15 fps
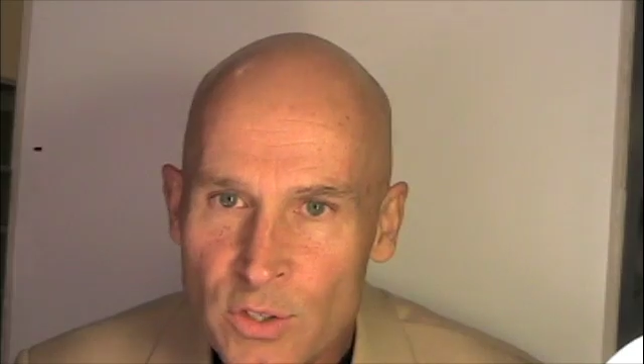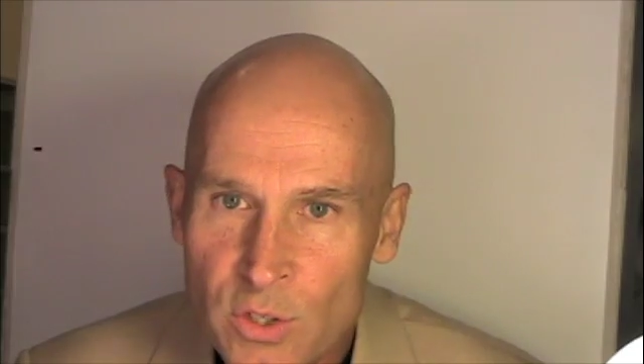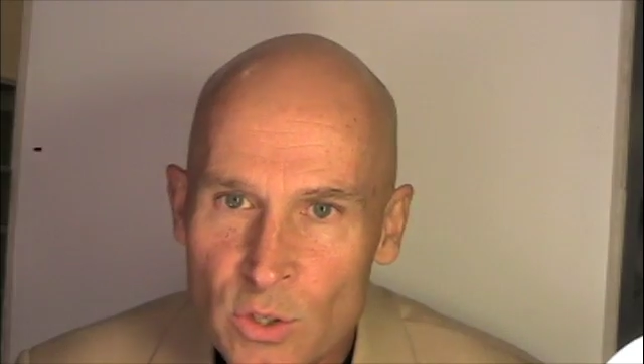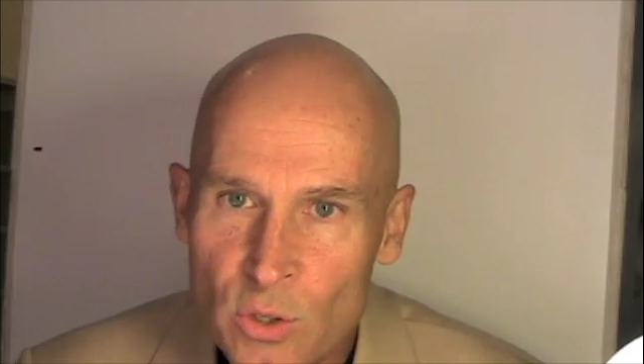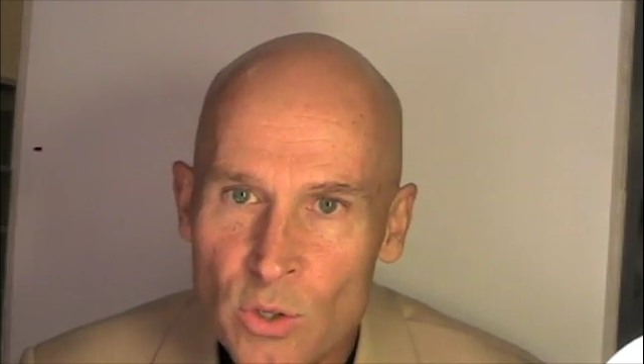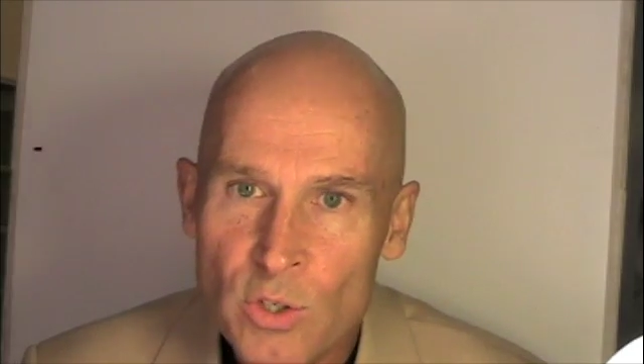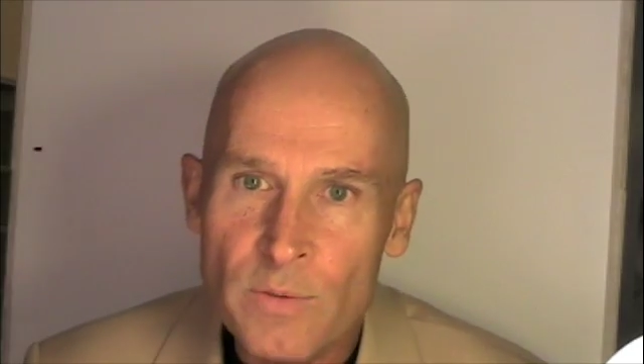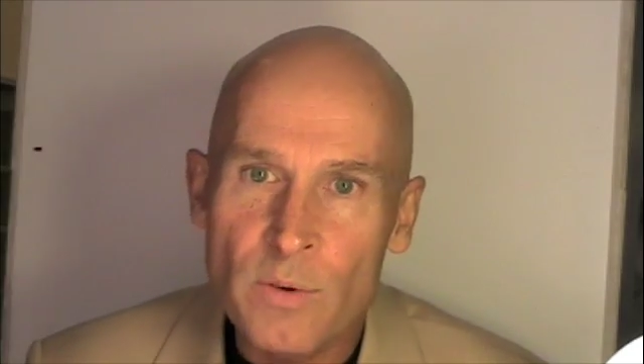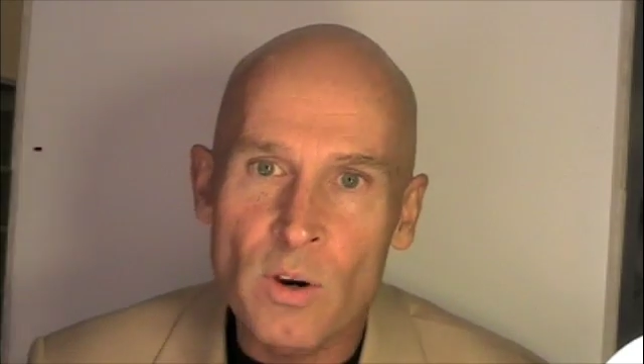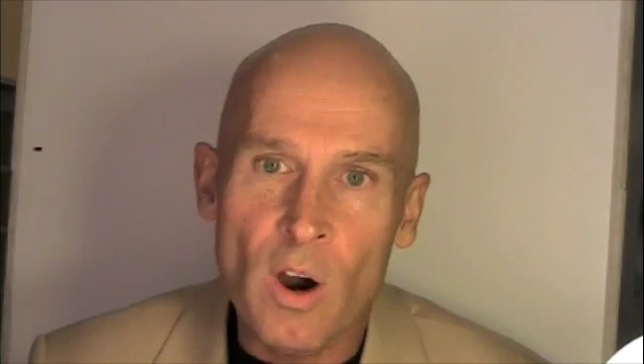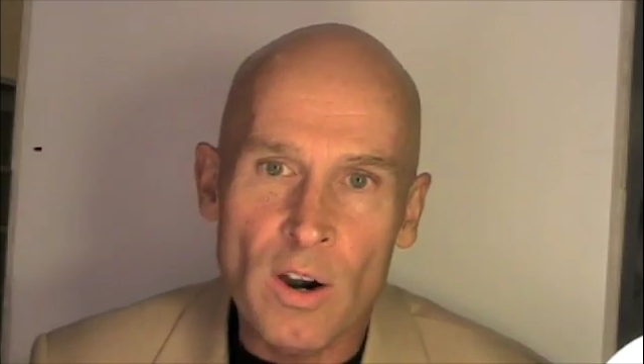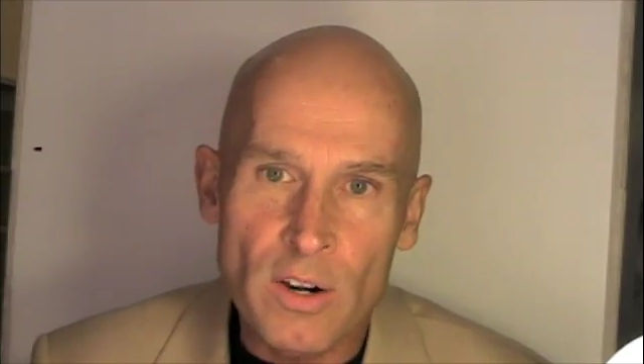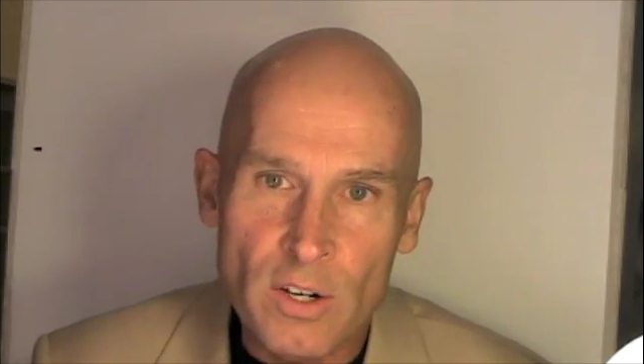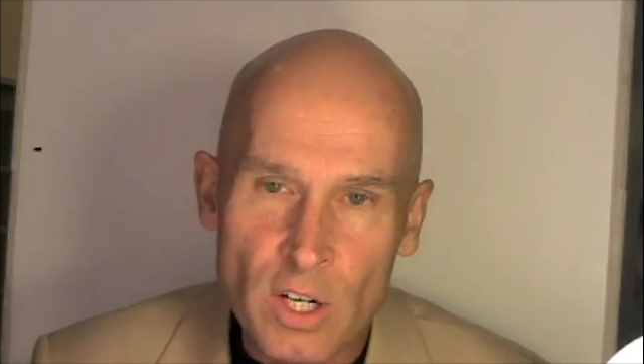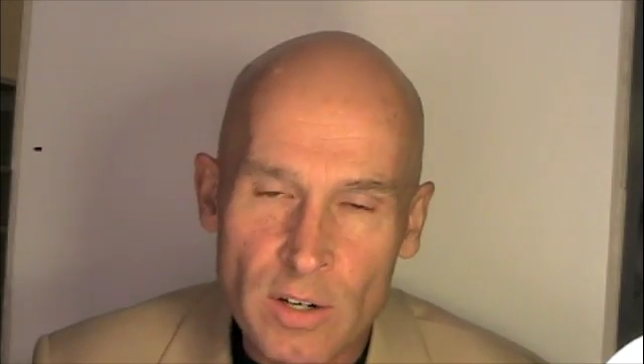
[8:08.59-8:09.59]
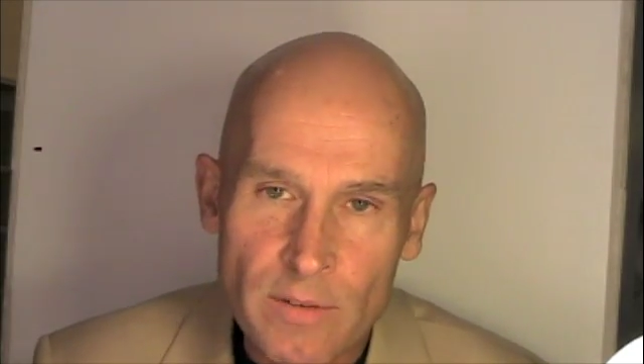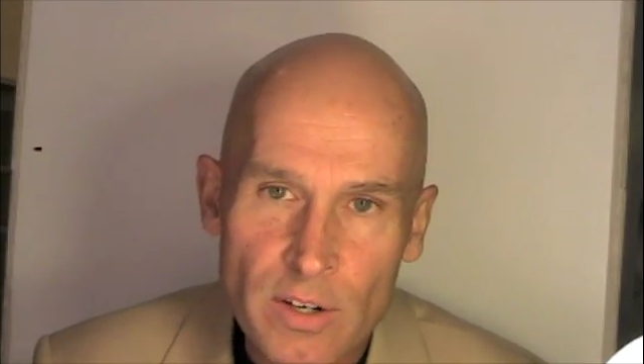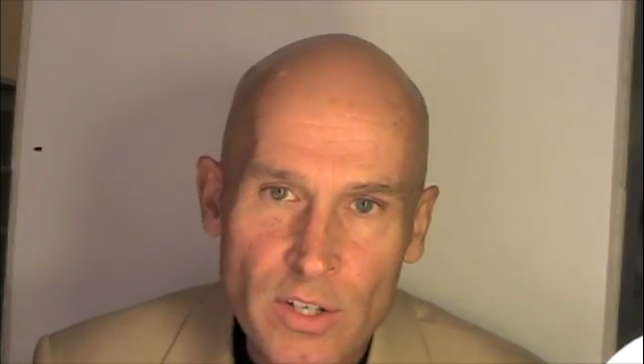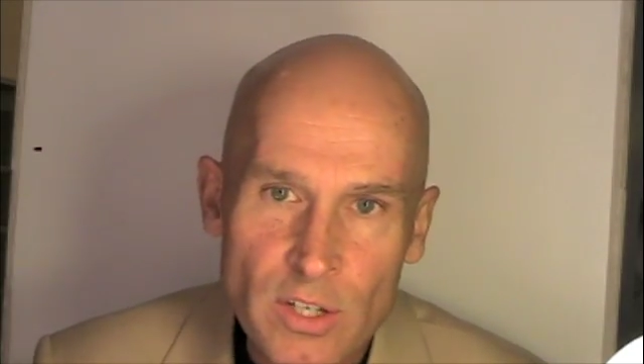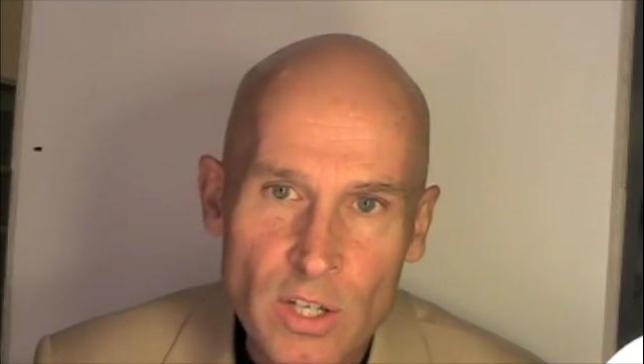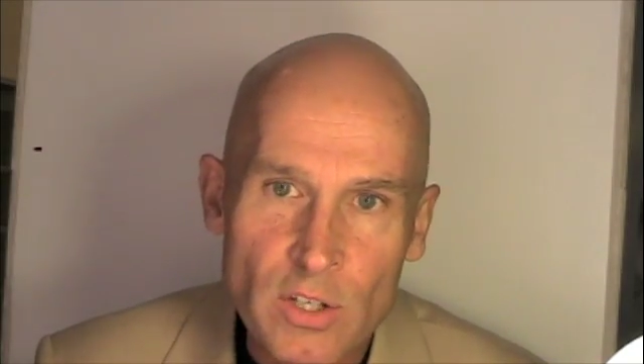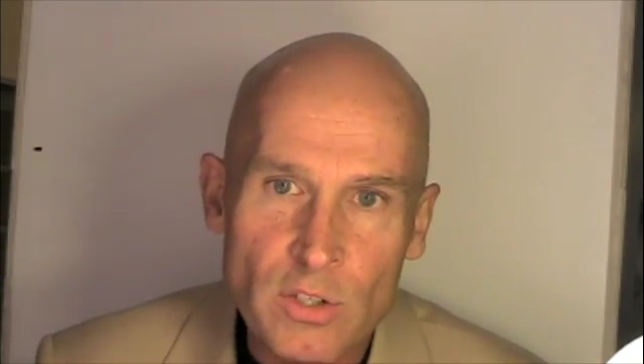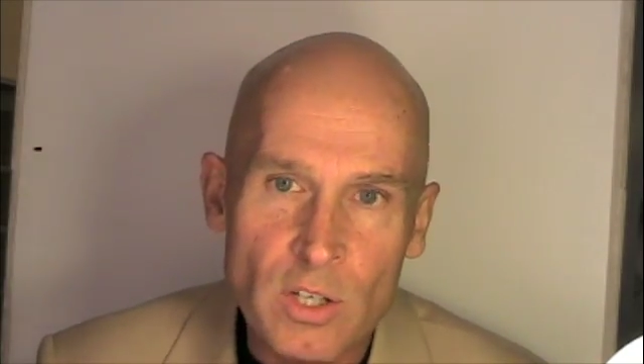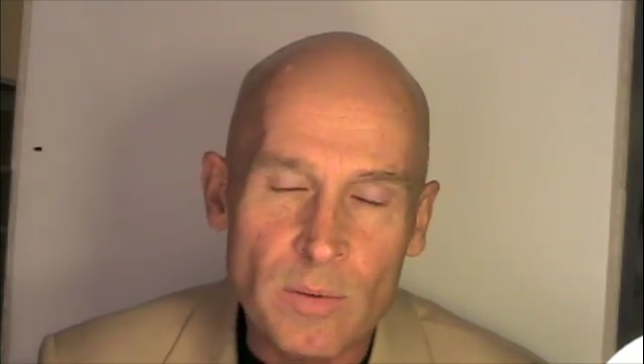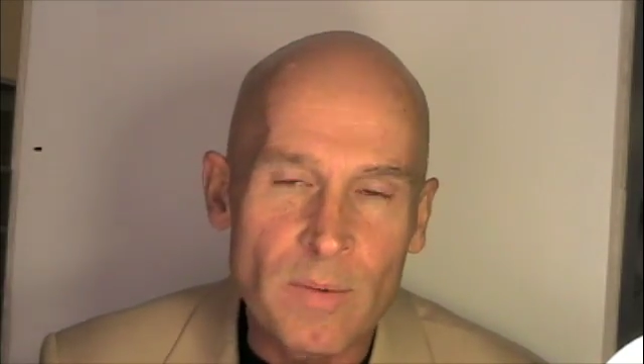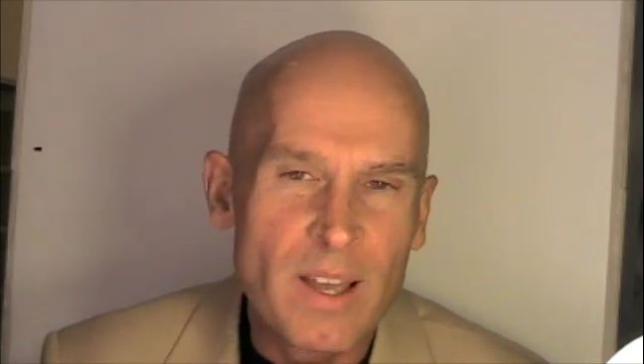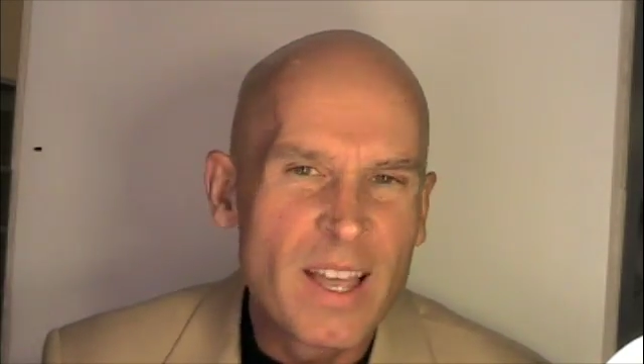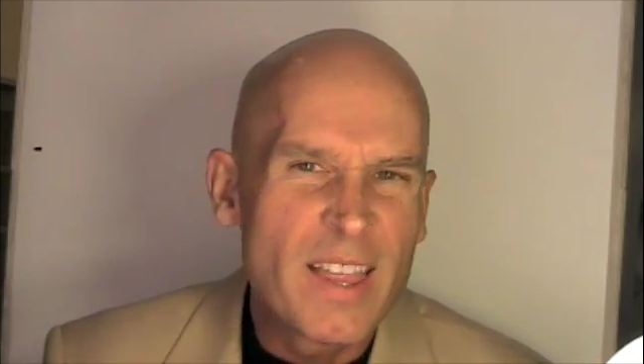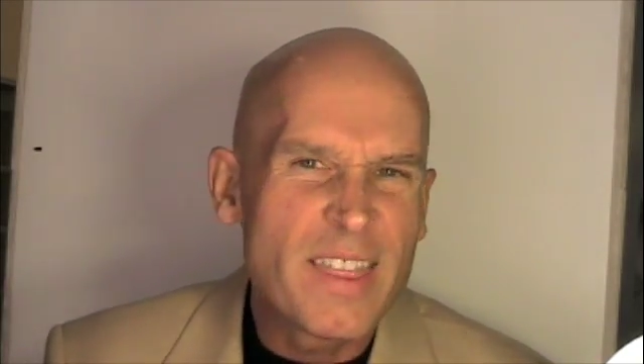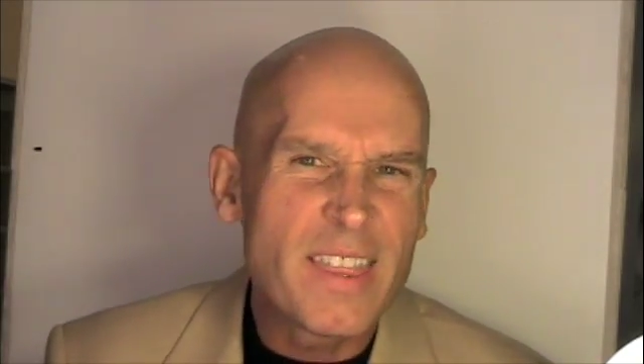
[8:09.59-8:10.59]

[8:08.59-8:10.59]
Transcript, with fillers: tools for our nervous system.